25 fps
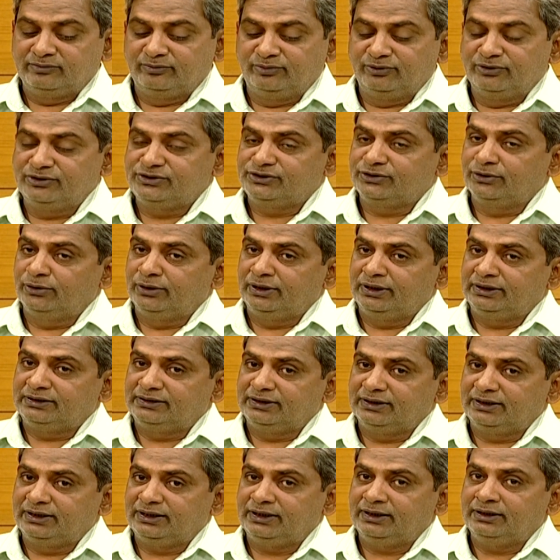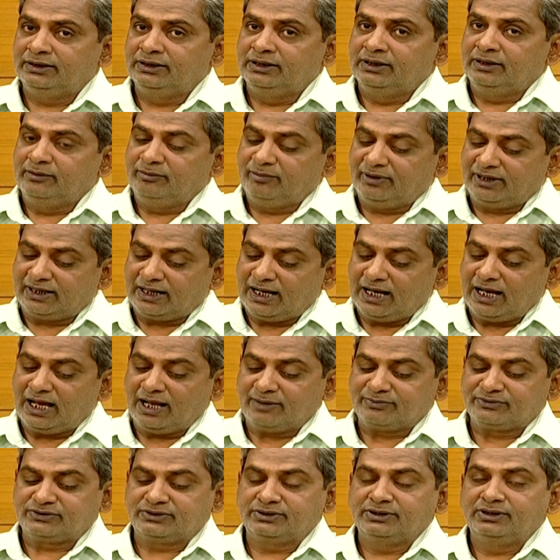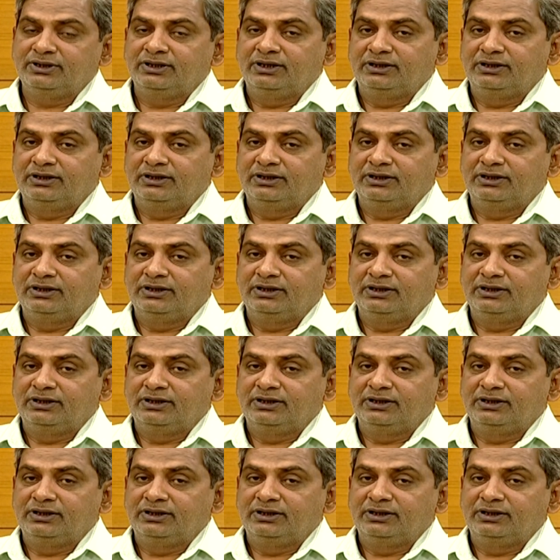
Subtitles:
post-colonial theory perhaps